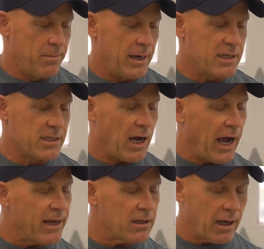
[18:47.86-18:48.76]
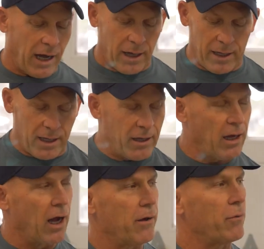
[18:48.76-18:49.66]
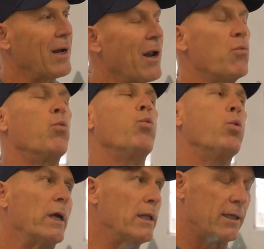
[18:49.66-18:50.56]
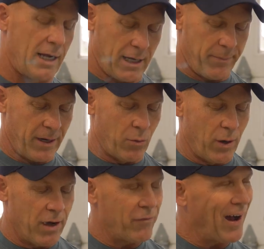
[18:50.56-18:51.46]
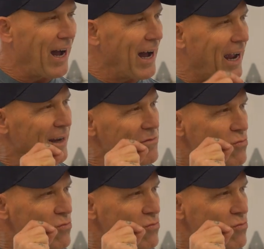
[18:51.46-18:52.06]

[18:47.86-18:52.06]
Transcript: but when I really take a big whiff, I